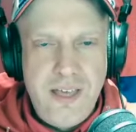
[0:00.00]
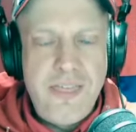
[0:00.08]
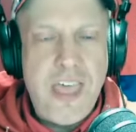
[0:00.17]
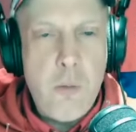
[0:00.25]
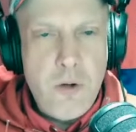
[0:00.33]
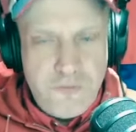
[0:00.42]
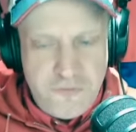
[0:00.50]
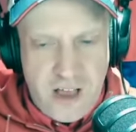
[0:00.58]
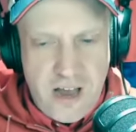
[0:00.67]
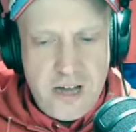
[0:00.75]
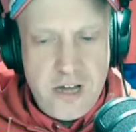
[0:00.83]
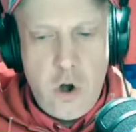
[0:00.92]
they would
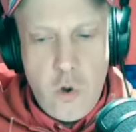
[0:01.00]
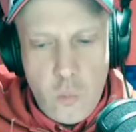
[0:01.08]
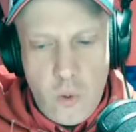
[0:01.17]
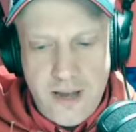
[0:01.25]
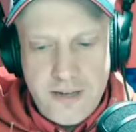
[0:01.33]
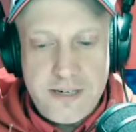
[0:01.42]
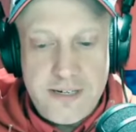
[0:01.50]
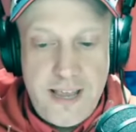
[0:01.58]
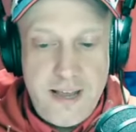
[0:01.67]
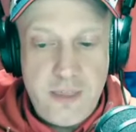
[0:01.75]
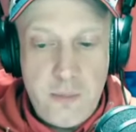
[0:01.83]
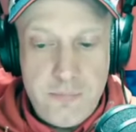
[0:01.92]
find a way to
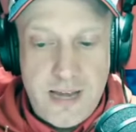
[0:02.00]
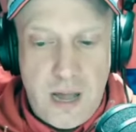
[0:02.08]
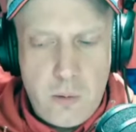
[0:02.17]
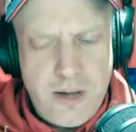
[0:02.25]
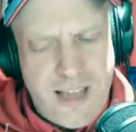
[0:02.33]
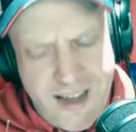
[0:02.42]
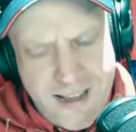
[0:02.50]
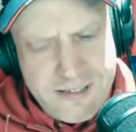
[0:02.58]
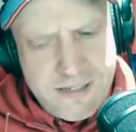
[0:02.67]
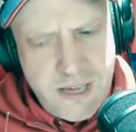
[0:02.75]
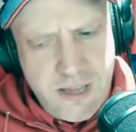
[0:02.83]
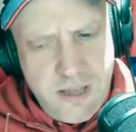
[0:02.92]
take them down. And I
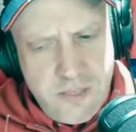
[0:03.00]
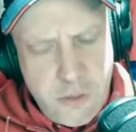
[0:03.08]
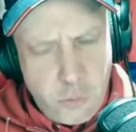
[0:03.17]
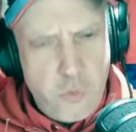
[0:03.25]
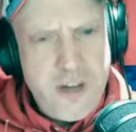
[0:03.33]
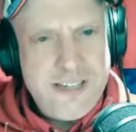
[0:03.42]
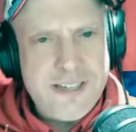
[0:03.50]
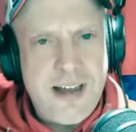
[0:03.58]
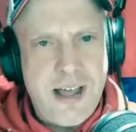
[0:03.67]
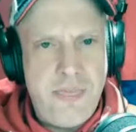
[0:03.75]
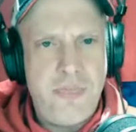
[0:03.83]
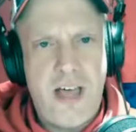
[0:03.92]
guess the reason
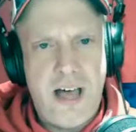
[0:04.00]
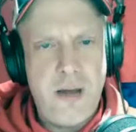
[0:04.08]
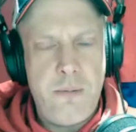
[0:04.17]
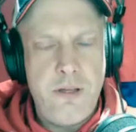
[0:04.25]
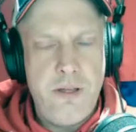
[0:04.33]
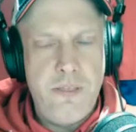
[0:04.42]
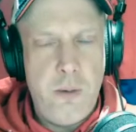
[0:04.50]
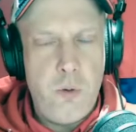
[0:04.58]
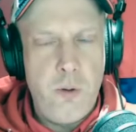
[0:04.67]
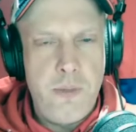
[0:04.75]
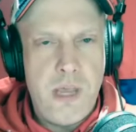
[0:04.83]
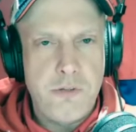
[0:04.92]
I thought they
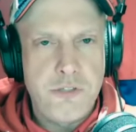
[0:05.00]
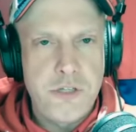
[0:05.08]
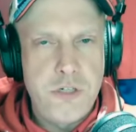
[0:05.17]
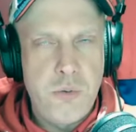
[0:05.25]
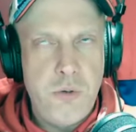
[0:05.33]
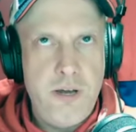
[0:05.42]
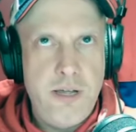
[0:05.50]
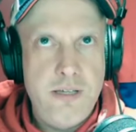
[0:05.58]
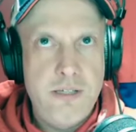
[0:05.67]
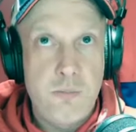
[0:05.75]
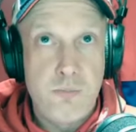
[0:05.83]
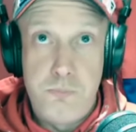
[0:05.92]
would be able to do it
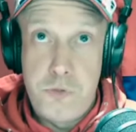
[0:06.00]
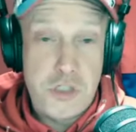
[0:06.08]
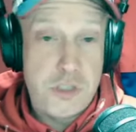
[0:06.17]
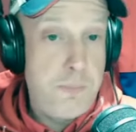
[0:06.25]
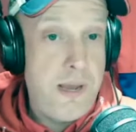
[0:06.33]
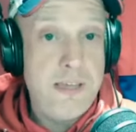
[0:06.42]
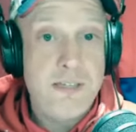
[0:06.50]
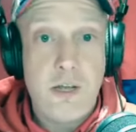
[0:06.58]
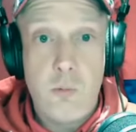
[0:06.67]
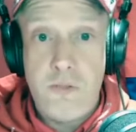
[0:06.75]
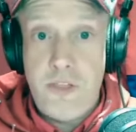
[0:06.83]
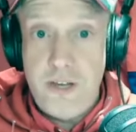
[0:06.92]
is just based
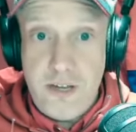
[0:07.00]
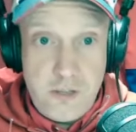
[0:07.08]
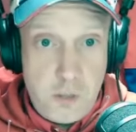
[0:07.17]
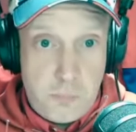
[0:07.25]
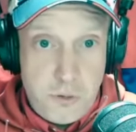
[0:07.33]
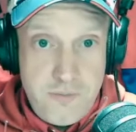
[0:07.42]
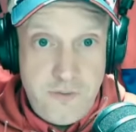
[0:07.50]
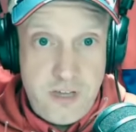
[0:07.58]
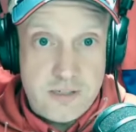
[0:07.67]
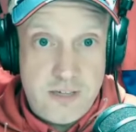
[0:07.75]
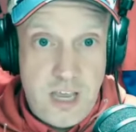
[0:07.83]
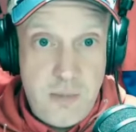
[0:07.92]
on what they did in the
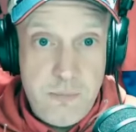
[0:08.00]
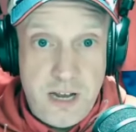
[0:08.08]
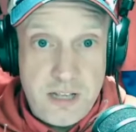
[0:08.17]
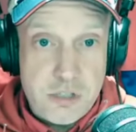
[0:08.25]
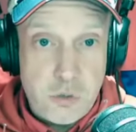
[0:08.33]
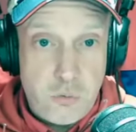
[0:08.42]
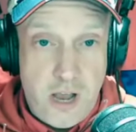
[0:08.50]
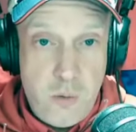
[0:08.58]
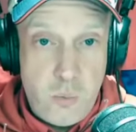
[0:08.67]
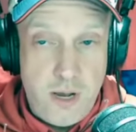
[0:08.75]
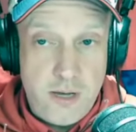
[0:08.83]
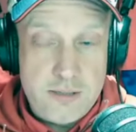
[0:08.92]
previous game against the Red
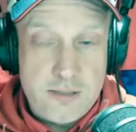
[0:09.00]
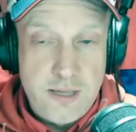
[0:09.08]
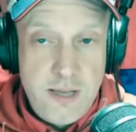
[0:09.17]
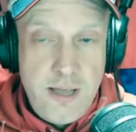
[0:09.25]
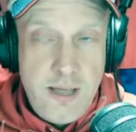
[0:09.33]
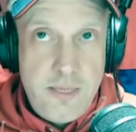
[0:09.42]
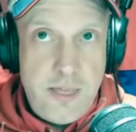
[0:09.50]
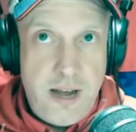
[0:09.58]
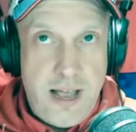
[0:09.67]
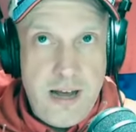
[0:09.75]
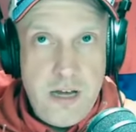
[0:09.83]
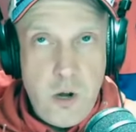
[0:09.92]
Wings, that I